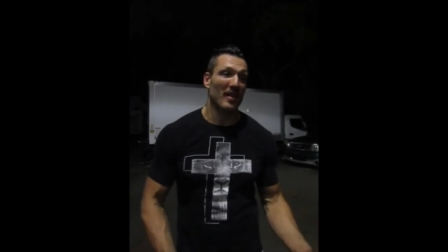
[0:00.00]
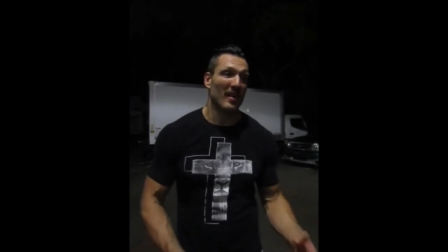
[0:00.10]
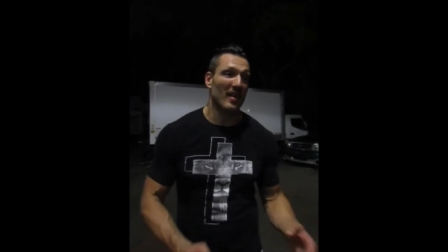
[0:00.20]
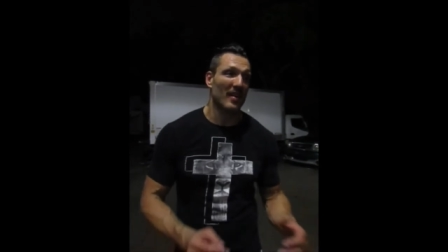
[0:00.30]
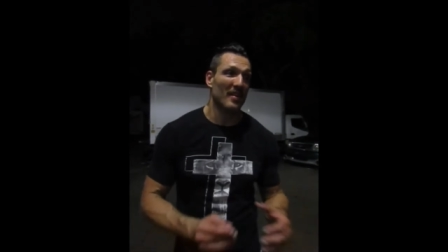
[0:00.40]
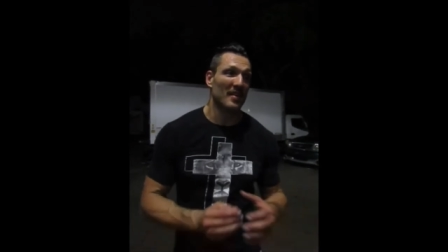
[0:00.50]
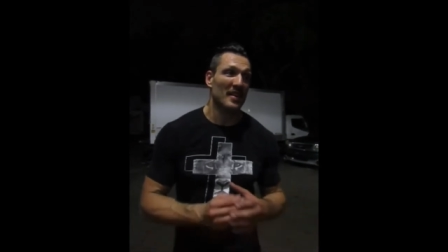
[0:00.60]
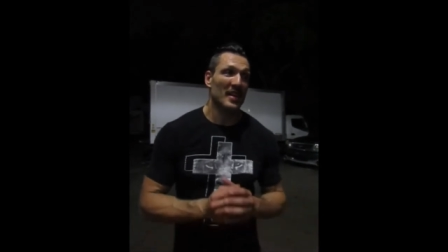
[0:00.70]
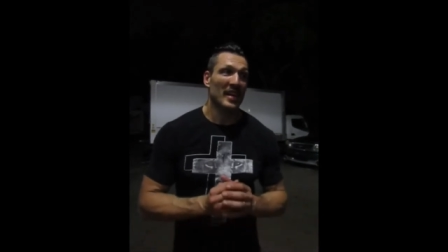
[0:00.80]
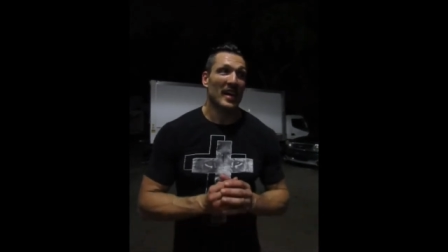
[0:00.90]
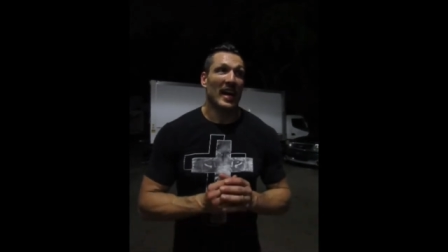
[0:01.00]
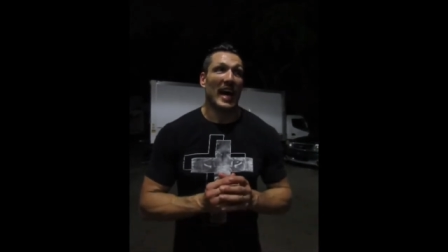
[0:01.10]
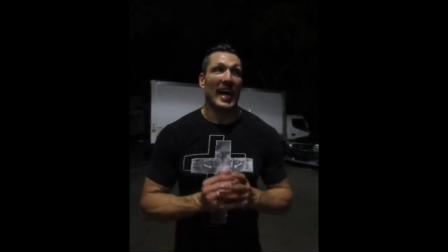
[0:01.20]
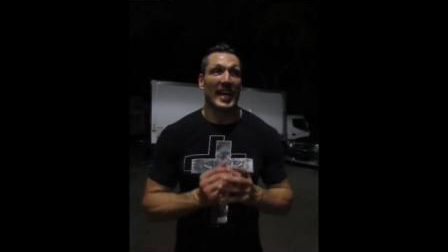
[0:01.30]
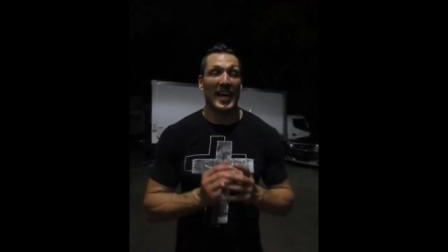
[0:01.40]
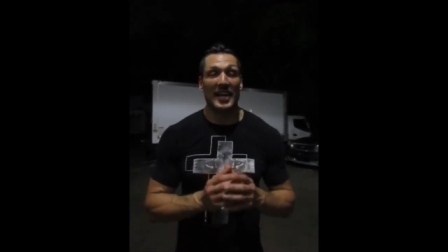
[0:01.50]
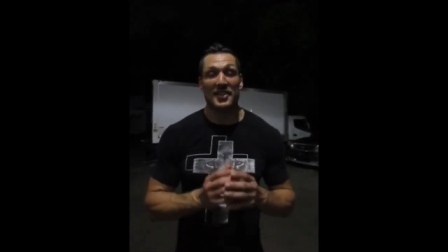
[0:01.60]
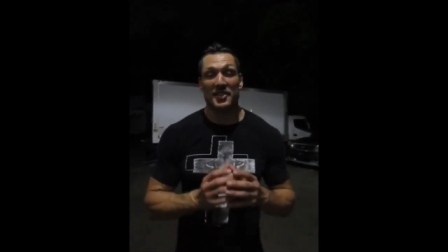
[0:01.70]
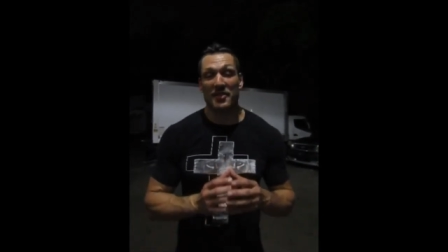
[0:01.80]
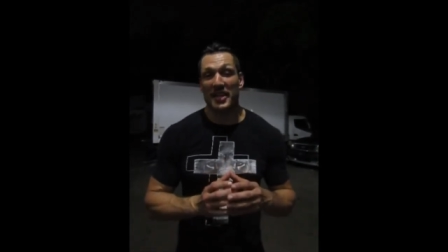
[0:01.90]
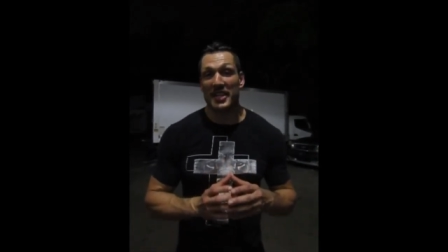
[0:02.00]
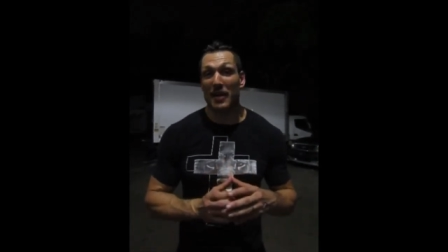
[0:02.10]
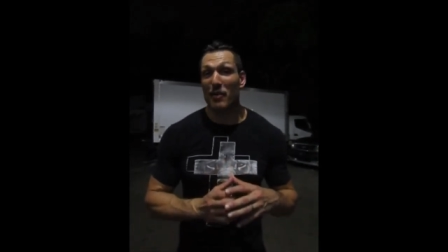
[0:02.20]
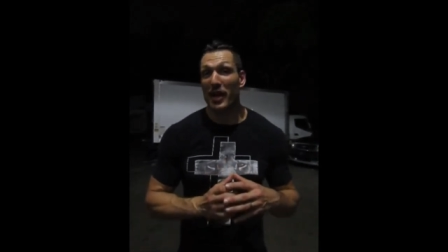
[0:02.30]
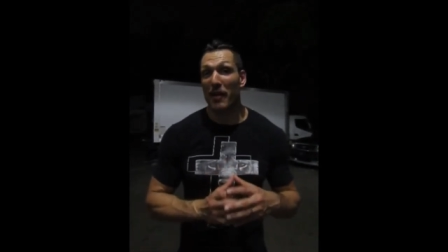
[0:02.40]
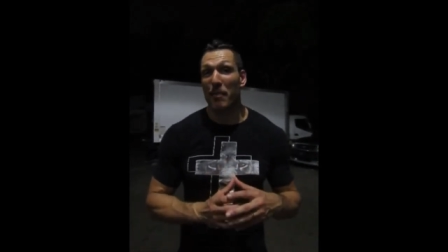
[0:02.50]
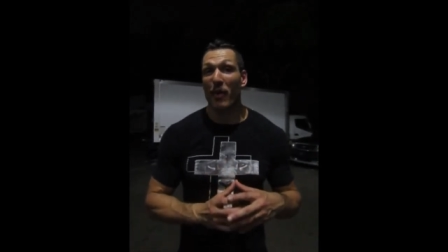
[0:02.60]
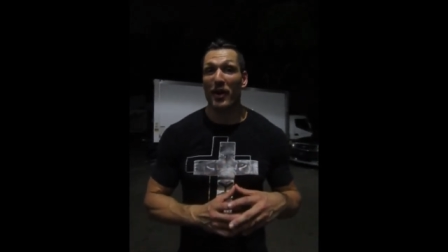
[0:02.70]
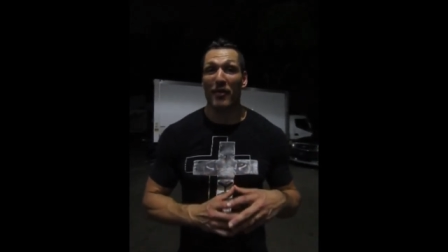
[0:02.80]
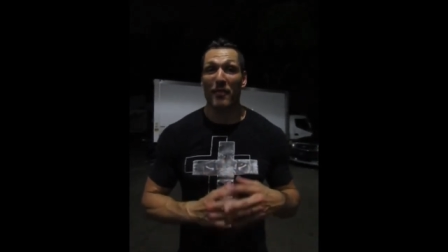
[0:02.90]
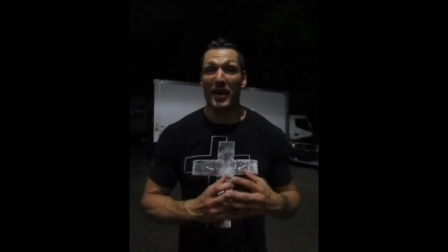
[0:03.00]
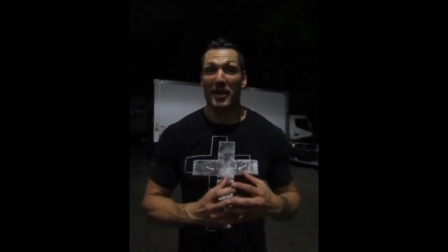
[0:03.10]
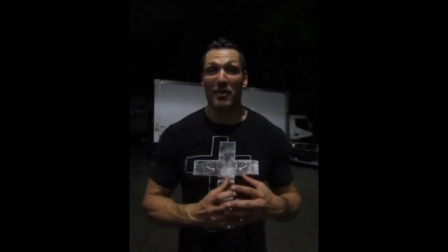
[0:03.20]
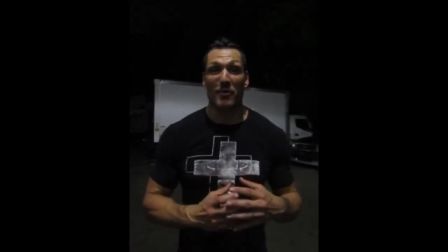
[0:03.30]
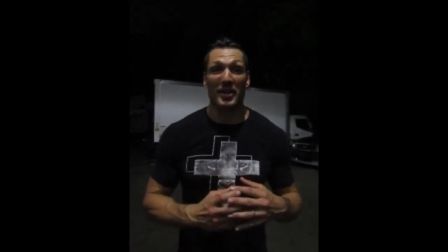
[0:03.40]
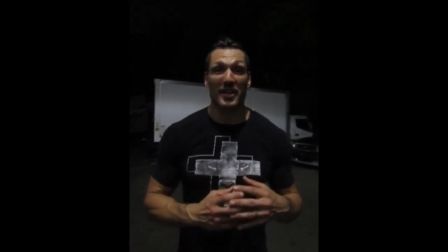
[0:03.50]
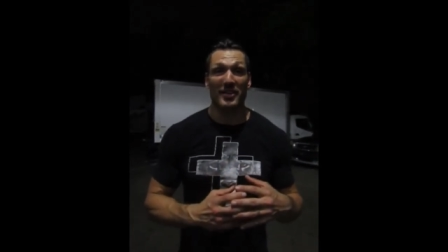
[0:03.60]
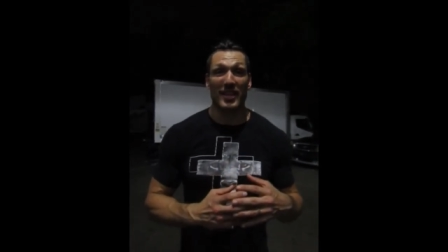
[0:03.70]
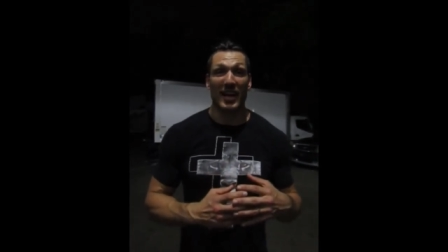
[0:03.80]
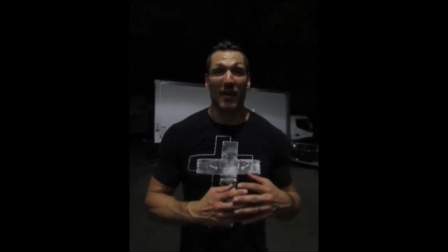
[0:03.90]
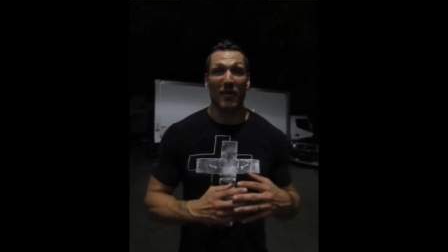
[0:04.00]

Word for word: Uh, I got into A E W at a point of my career that I